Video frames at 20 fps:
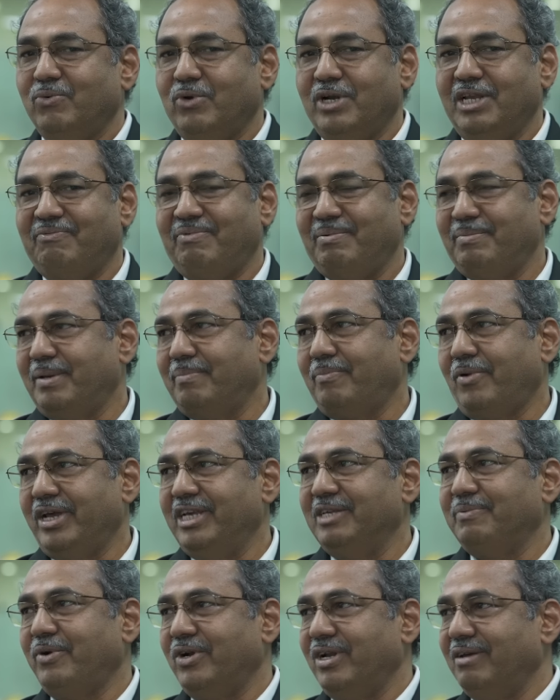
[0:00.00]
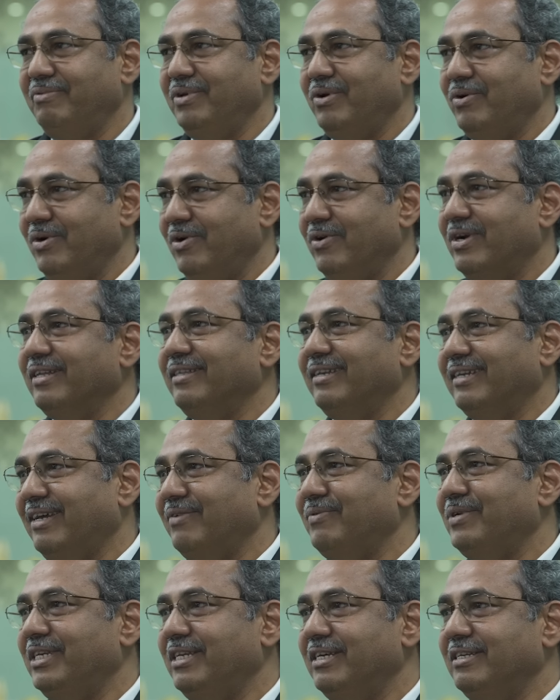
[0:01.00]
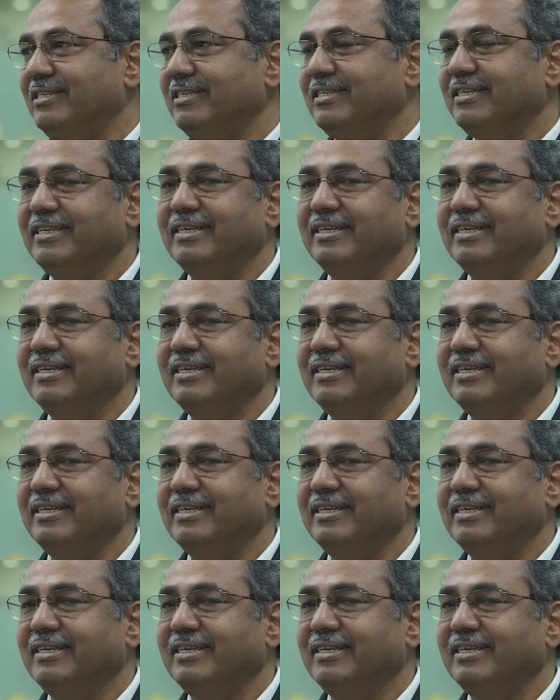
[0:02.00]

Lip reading: One is from employees' point of view, you have to look at the convenience.